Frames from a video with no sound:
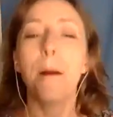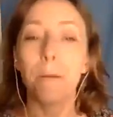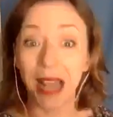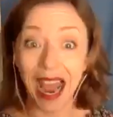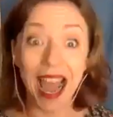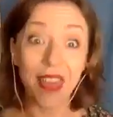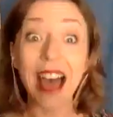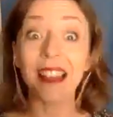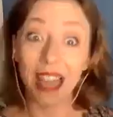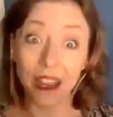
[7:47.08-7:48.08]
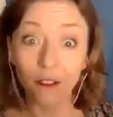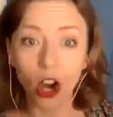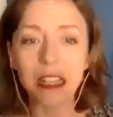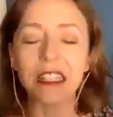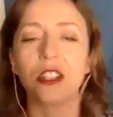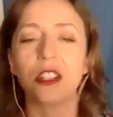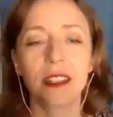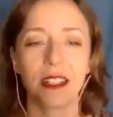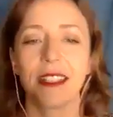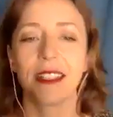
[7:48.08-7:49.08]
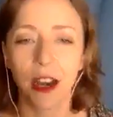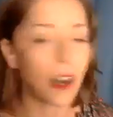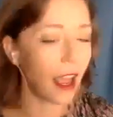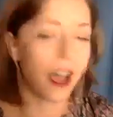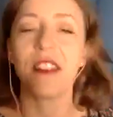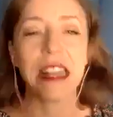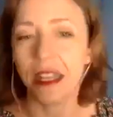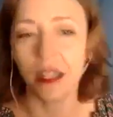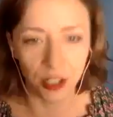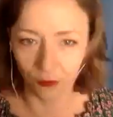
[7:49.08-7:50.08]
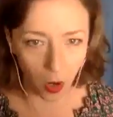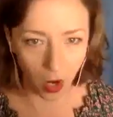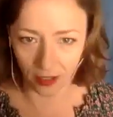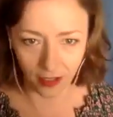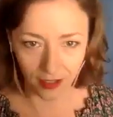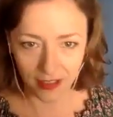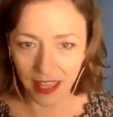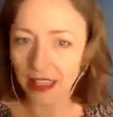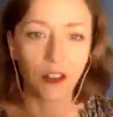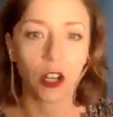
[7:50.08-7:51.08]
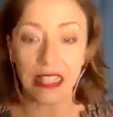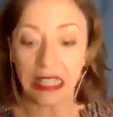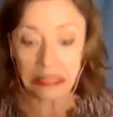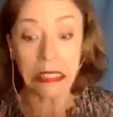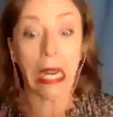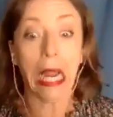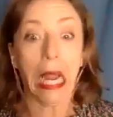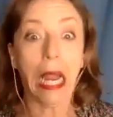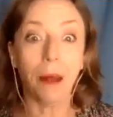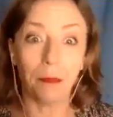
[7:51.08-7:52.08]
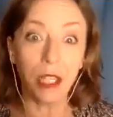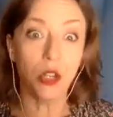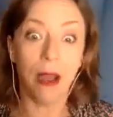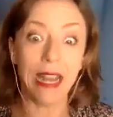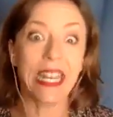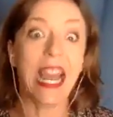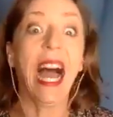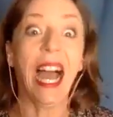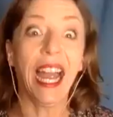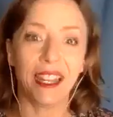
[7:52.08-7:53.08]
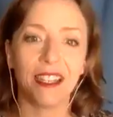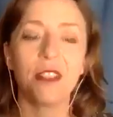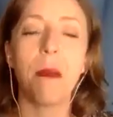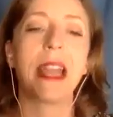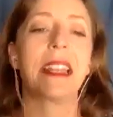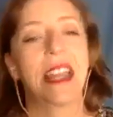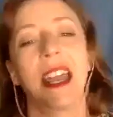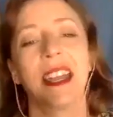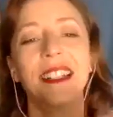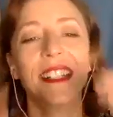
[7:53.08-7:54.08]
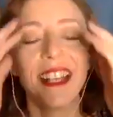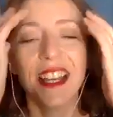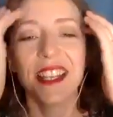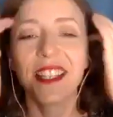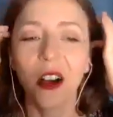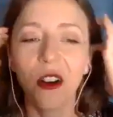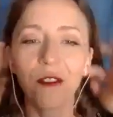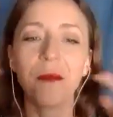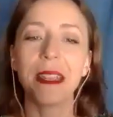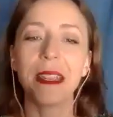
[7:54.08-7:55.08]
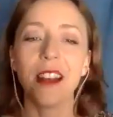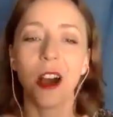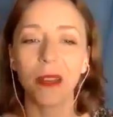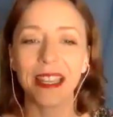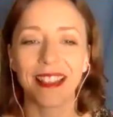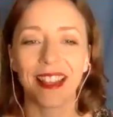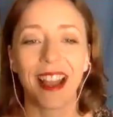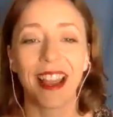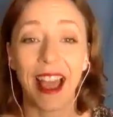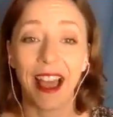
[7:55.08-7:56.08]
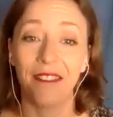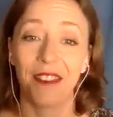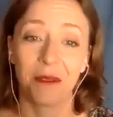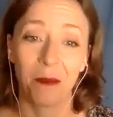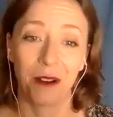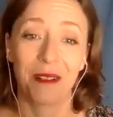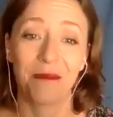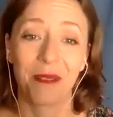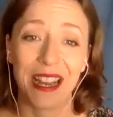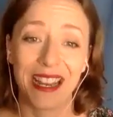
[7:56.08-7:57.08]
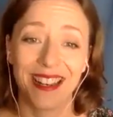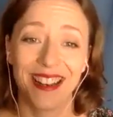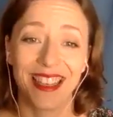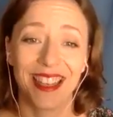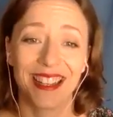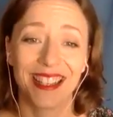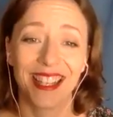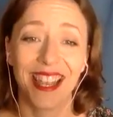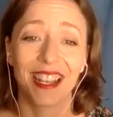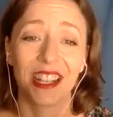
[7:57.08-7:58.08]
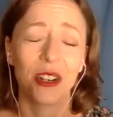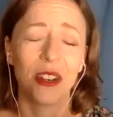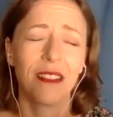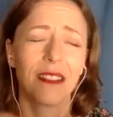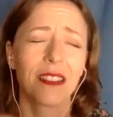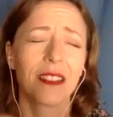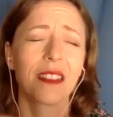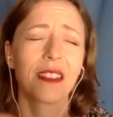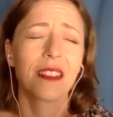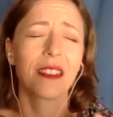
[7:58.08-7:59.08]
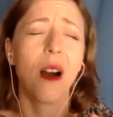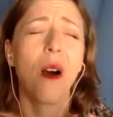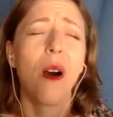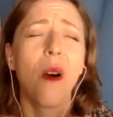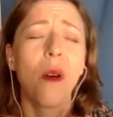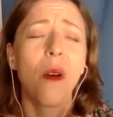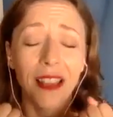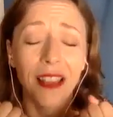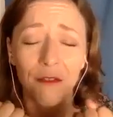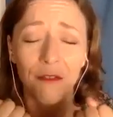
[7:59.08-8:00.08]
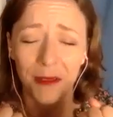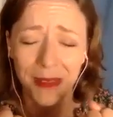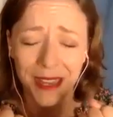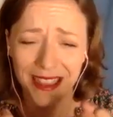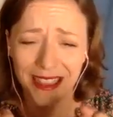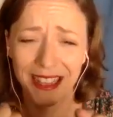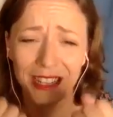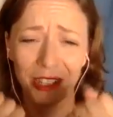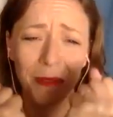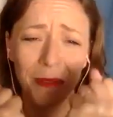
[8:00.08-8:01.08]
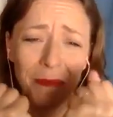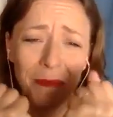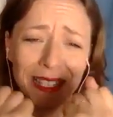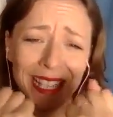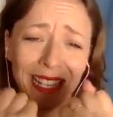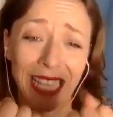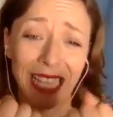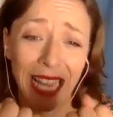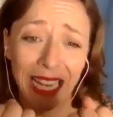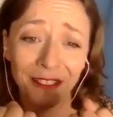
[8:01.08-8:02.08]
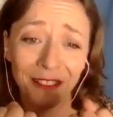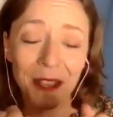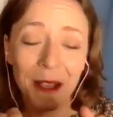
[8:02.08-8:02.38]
But that lifeguard is just as scared of an inch of water. That lifeguard is like, yeah, but you might die. You might die. So for me, knowing that I have this part of my brain that is like so in love with me that it just wants me to stay alive,